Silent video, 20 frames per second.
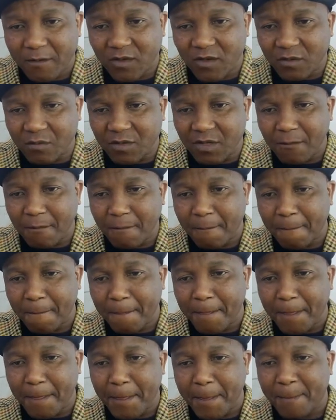Excuse me.
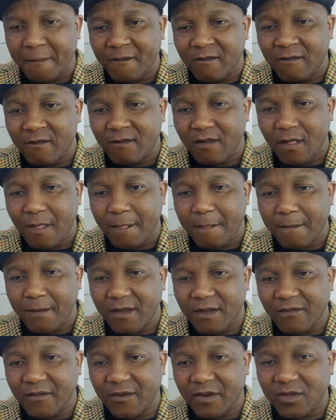
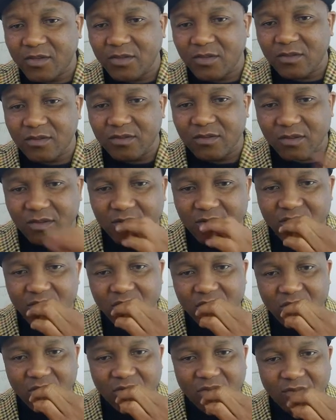42
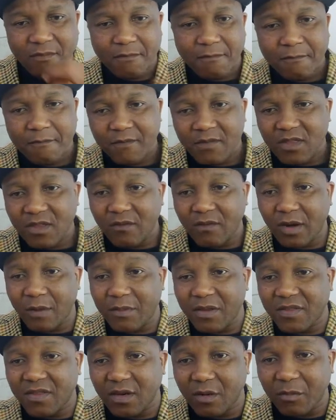
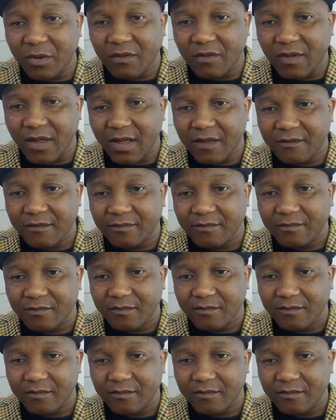divided by 3.5.